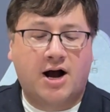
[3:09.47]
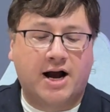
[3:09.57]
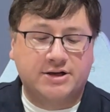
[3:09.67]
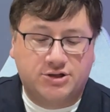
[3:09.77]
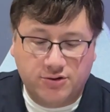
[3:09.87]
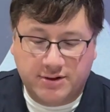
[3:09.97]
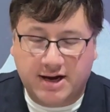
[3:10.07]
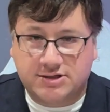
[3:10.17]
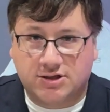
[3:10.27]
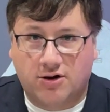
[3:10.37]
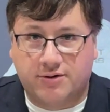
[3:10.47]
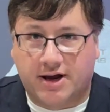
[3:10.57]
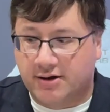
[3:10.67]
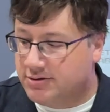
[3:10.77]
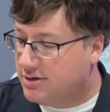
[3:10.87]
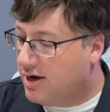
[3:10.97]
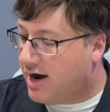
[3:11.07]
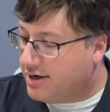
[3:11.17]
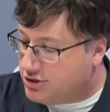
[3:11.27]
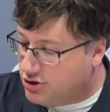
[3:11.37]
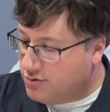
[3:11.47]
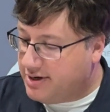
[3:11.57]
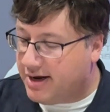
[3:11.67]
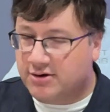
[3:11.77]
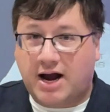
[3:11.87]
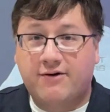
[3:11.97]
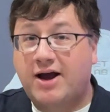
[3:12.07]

I do get slowdowns. I've